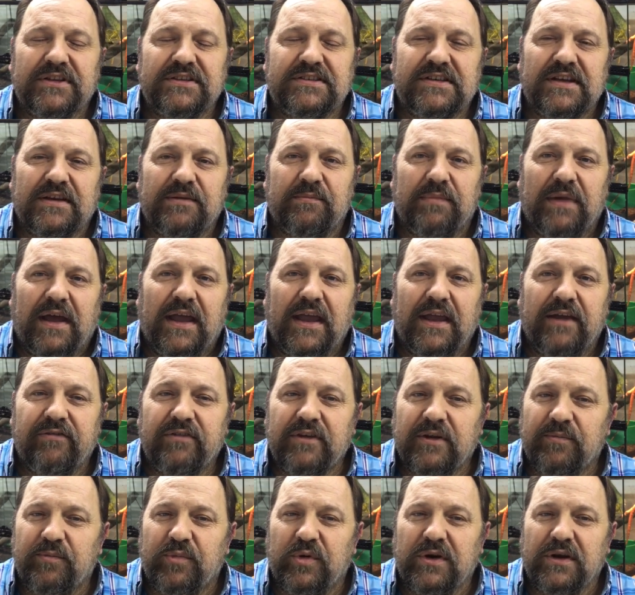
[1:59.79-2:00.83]
and
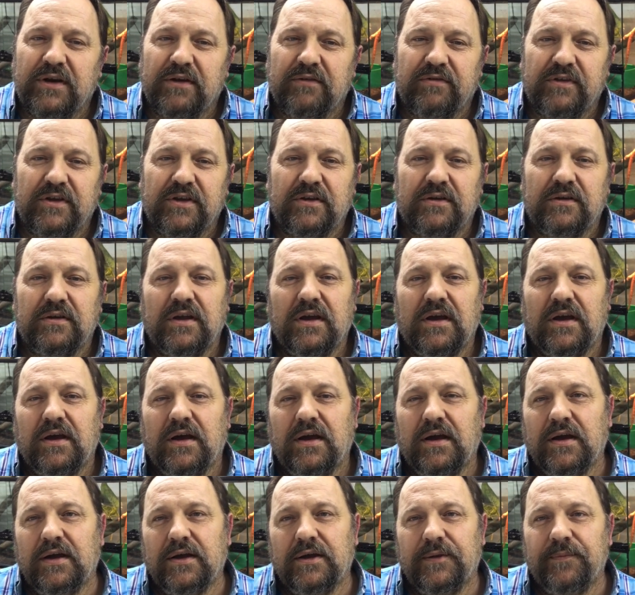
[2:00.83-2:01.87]
behavior point of view,
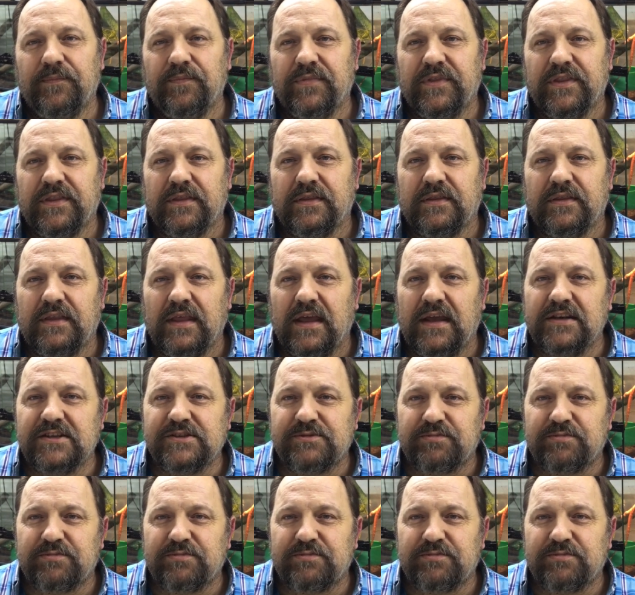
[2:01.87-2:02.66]
that is